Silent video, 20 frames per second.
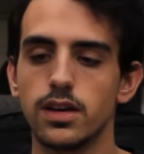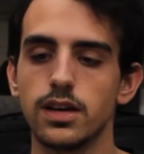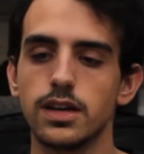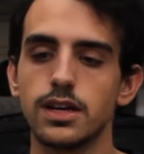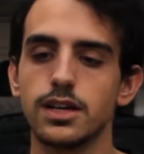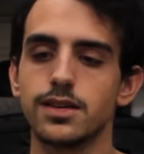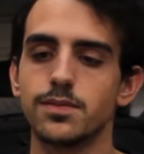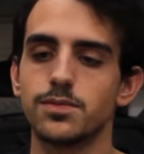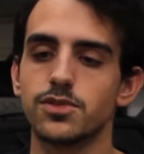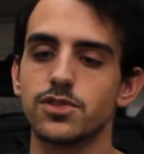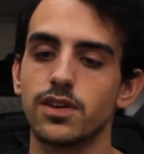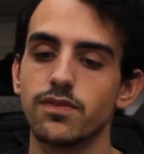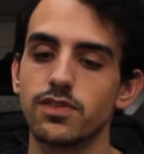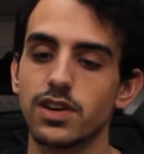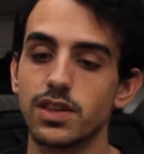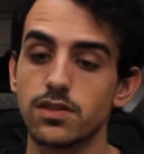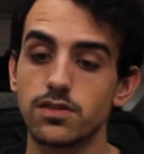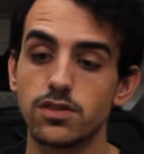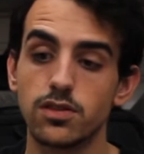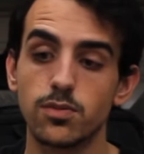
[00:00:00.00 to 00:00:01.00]
So I've
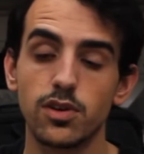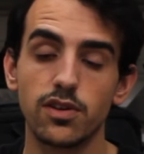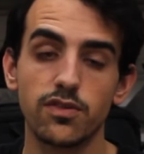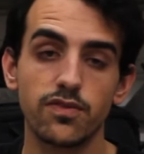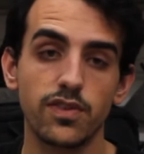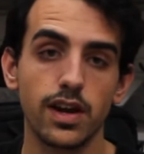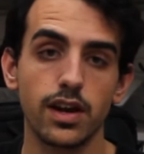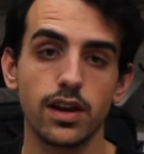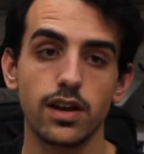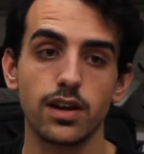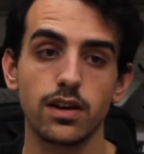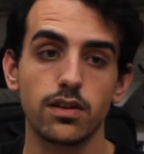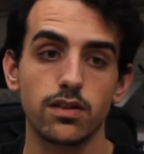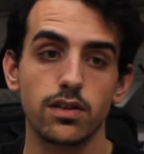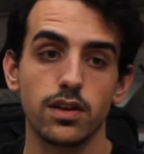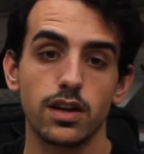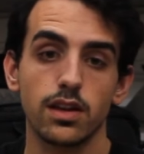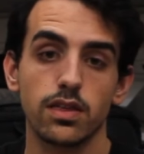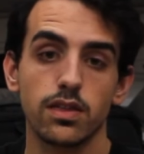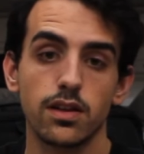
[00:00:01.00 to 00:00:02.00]
got this humidifier here
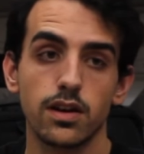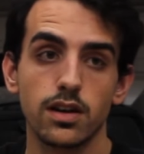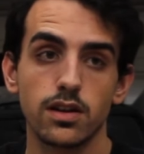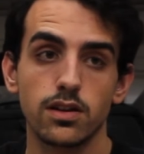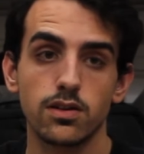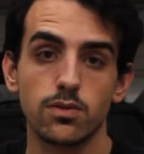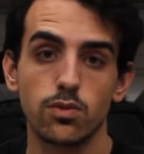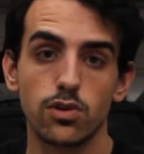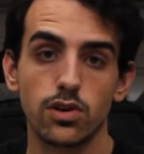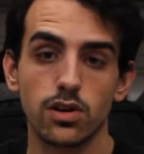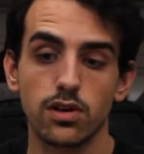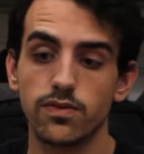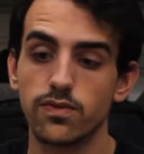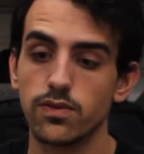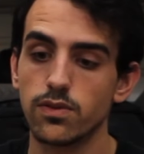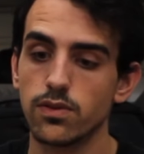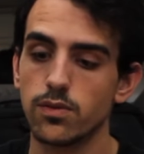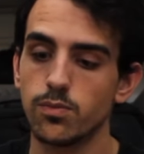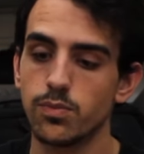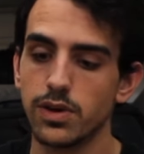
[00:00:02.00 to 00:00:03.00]
that I thought could work
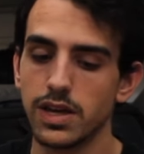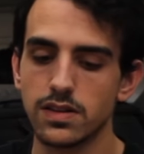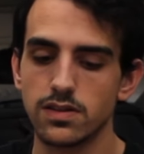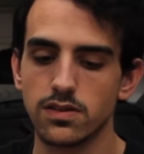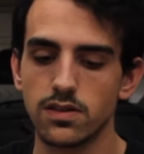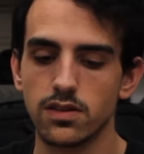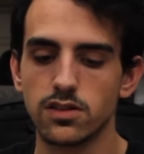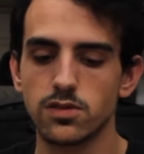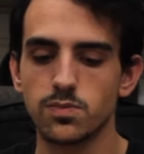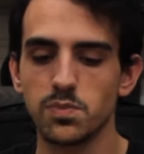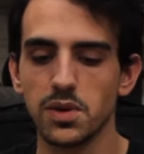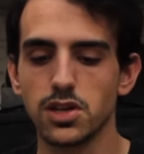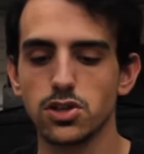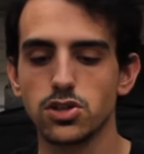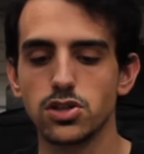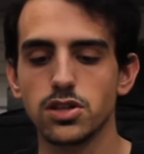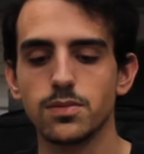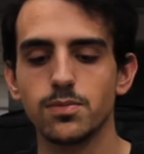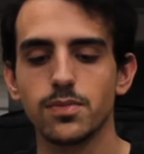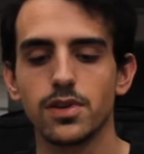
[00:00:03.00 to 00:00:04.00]
for the base of the
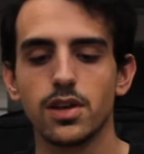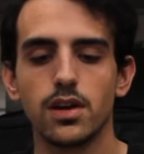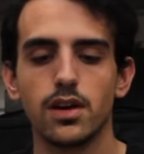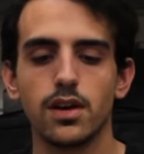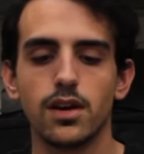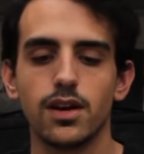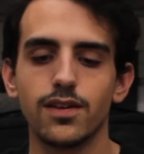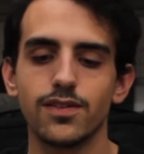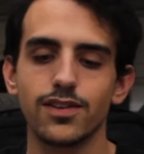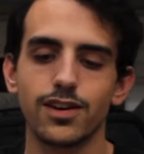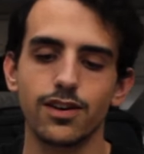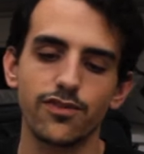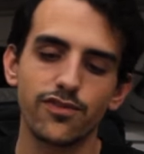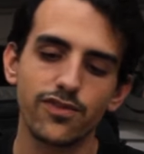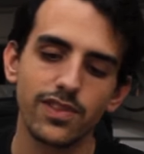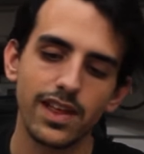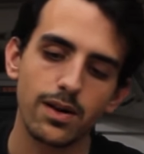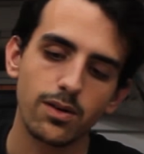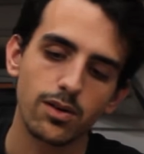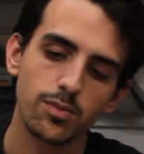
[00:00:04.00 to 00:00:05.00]
spaceship. I've got a
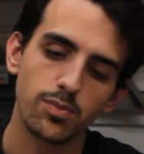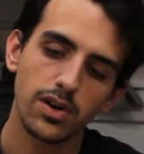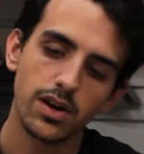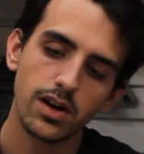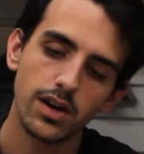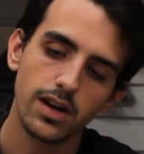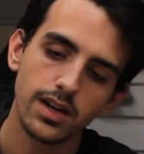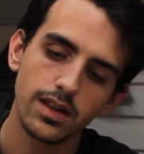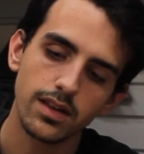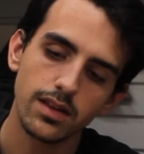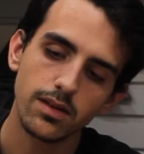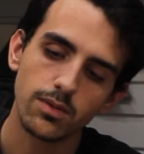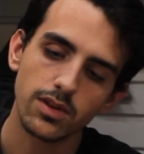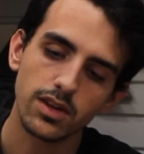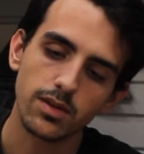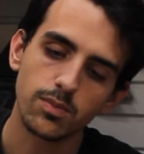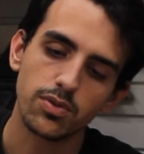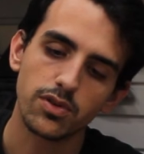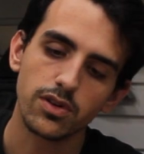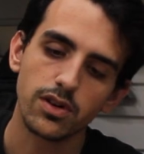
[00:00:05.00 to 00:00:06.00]
flower pot that we
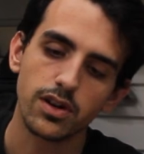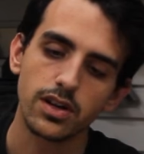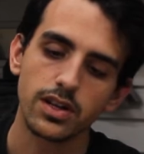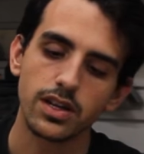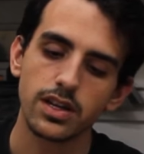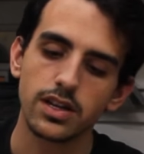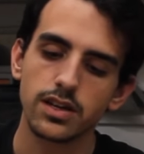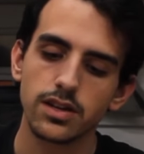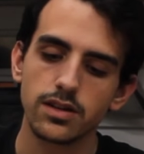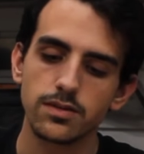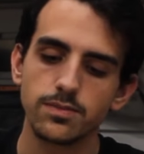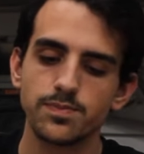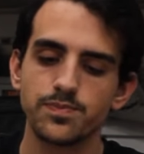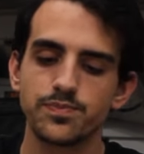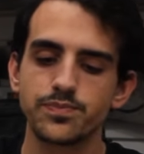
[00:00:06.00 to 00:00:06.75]
can put on here.